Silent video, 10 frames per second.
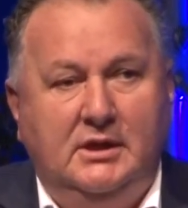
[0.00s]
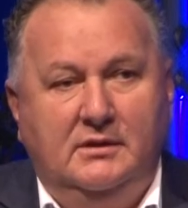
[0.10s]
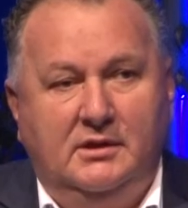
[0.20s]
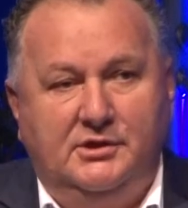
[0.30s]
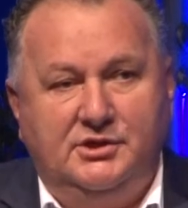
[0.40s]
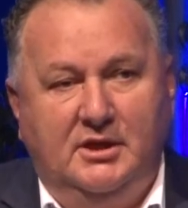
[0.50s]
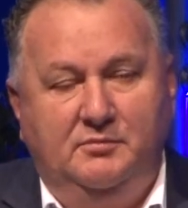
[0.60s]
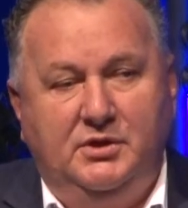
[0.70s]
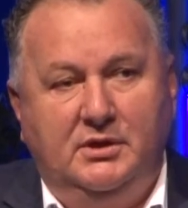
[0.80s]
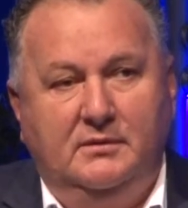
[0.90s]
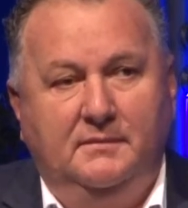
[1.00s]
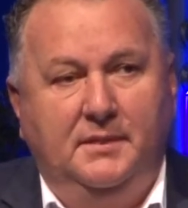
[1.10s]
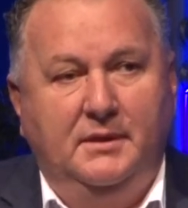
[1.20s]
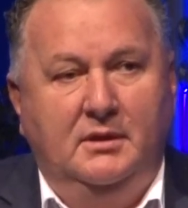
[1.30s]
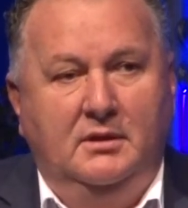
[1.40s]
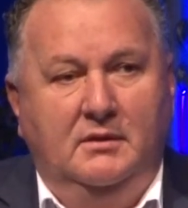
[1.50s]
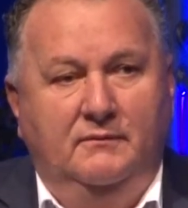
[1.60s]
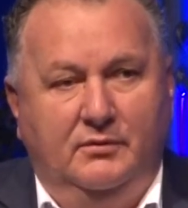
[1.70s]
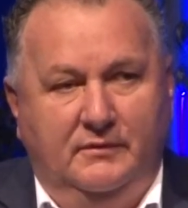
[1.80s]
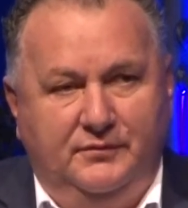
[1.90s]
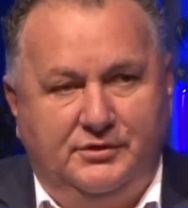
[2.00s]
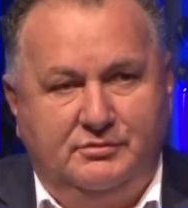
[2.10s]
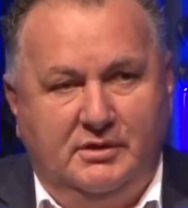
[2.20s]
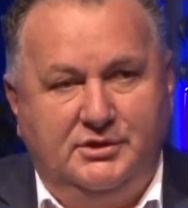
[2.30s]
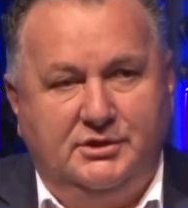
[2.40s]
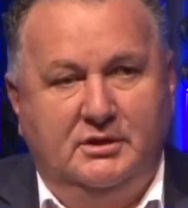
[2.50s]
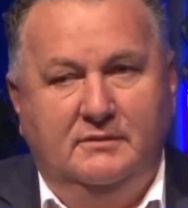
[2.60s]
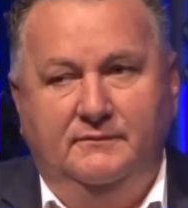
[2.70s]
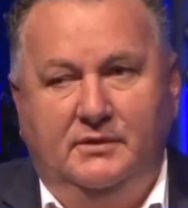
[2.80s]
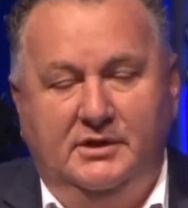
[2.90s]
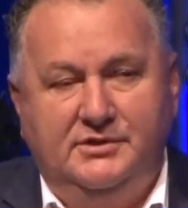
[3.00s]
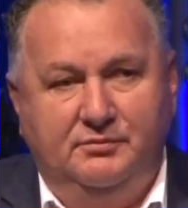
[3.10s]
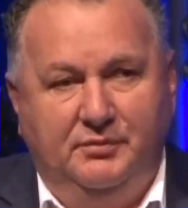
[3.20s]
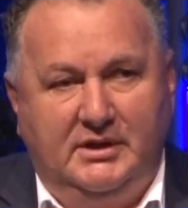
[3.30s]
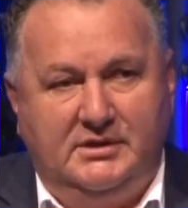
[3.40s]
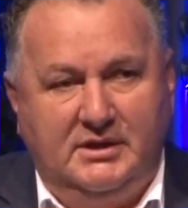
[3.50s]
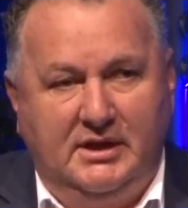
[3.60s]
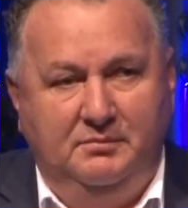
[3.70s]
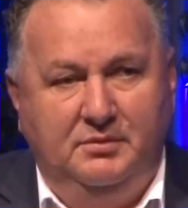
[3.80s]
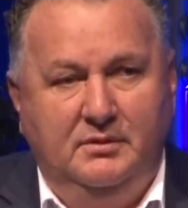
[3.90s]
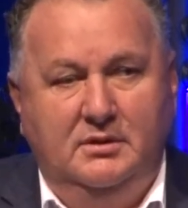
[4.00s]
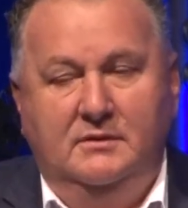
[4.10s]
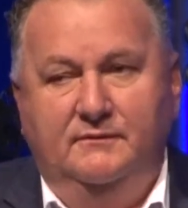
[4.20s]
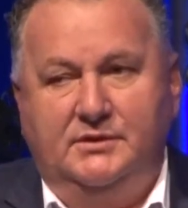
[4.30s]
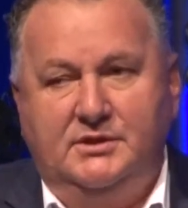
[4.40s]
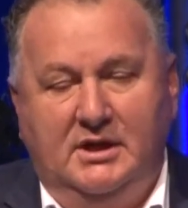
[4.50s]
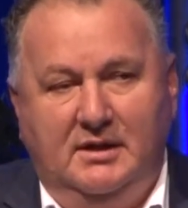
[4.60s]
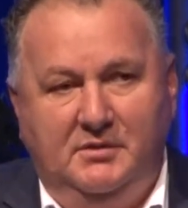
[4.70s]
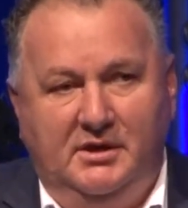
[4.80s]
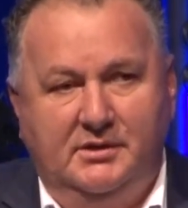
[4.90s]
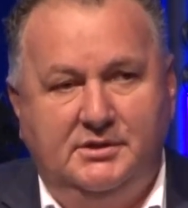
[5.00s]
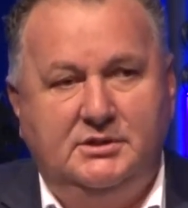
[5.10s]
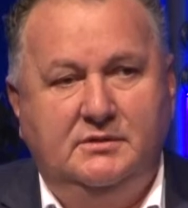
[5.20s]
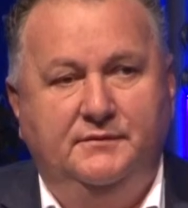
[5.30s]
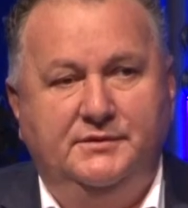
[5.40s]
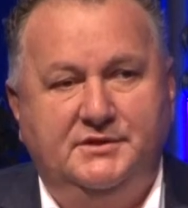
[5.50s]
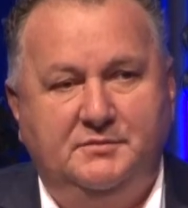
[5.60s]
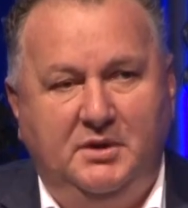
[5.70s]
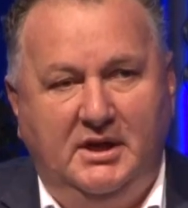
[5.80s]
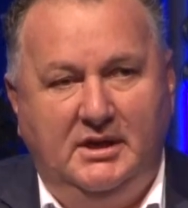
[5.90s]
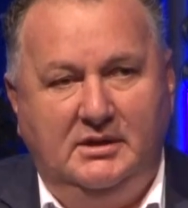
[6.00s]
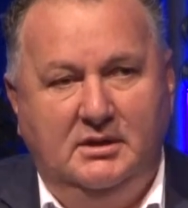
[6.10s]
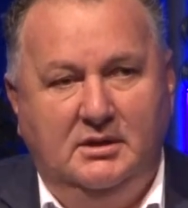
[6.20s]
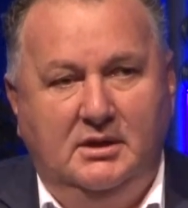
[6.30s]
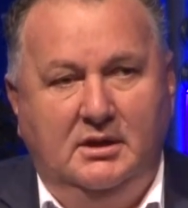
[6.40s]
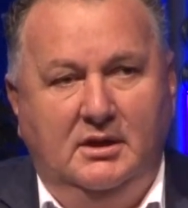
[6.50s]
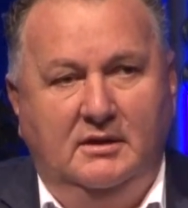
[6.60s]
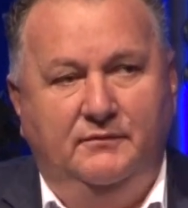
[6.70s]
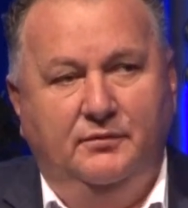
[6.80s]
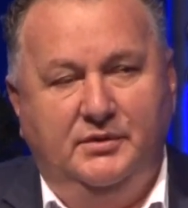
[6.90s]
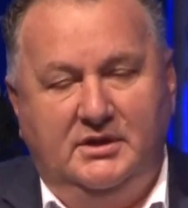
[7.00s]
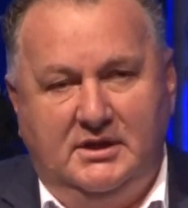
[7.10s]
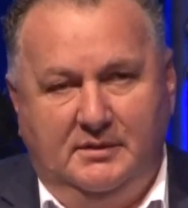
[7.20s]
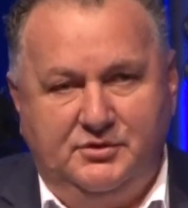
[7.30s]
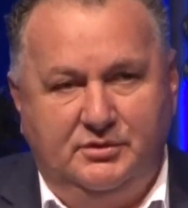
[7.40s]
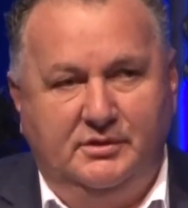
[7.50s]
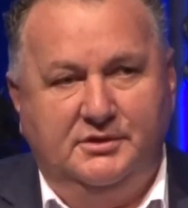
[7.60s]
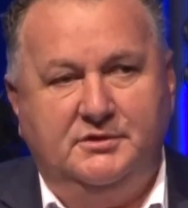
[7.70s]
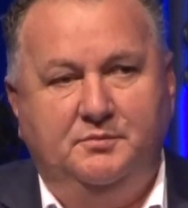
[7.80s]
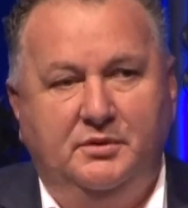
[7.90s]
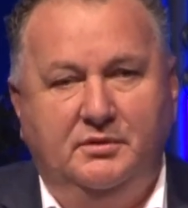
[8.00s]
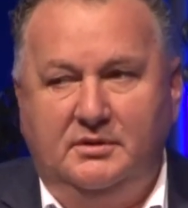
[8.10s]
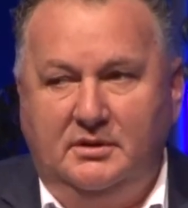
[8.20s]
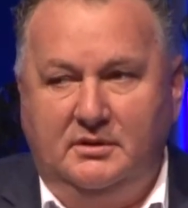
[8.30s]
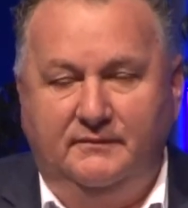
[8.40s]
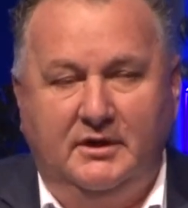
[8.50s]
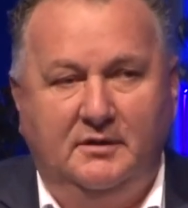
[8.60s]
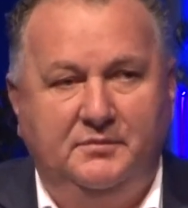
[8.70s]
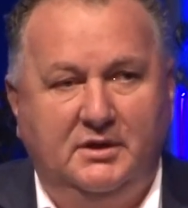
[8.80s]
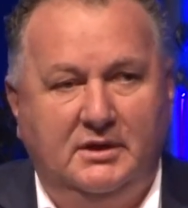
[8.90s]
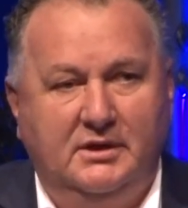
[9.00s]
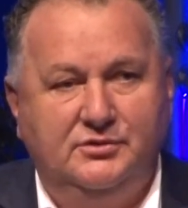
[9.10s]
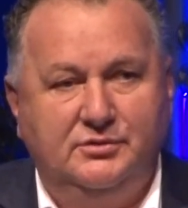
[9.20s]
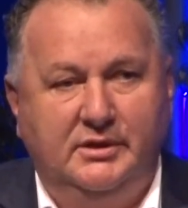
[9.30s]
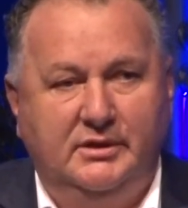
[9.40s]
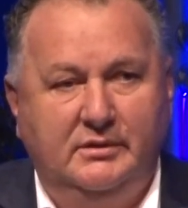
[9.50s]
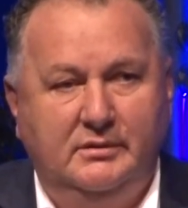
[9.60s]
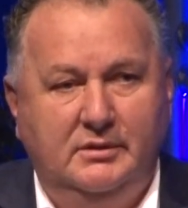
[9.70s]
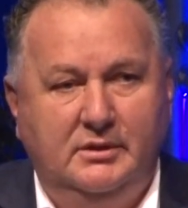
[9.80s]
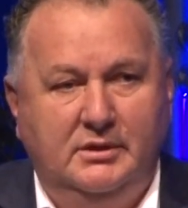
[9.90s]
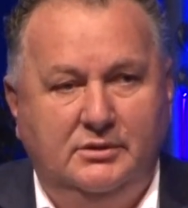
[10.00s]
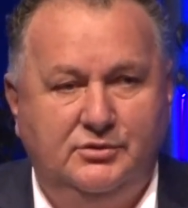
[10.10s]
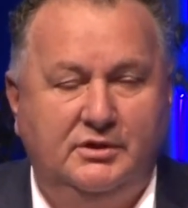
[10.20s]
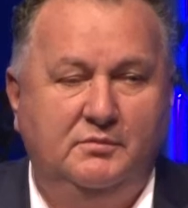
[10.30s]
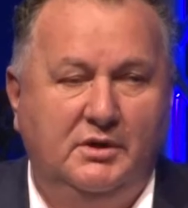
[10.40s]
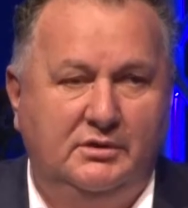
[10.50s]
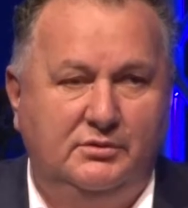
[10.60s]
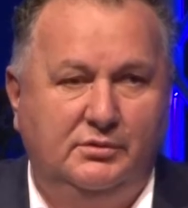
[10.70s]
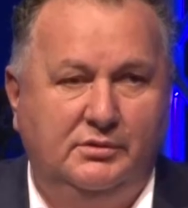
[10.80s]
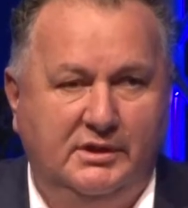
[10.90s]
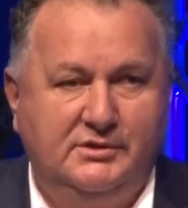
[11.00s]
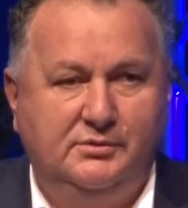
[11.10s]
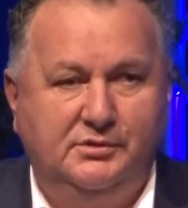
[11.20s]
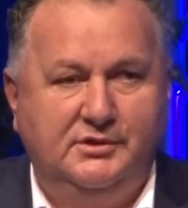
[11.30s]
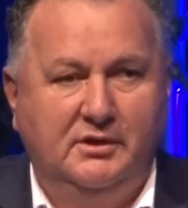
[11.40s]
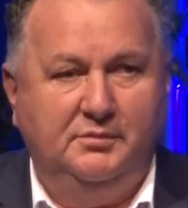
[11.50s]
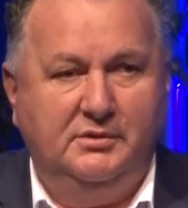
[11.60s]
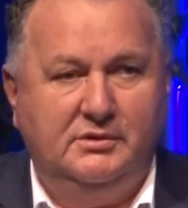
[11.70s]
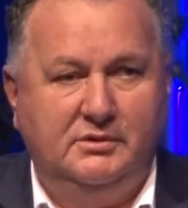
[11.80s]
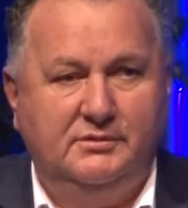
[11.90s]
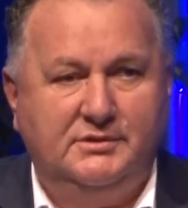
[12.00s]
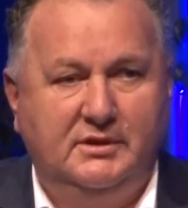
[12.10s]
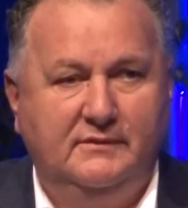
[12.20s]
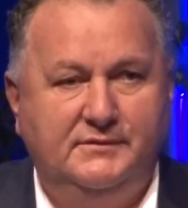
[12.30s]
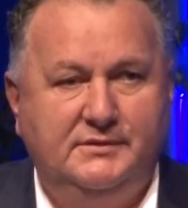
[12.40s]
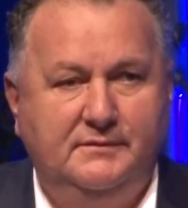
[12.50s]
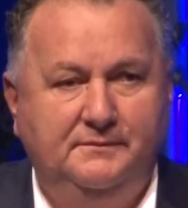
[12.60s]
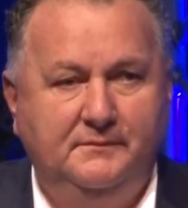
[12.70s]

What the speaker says: that a champion for infrastructure, for less red tape, for timeliness, for speed, and for recapturing the spirit that developed the country, treat my door as always open to yourselves.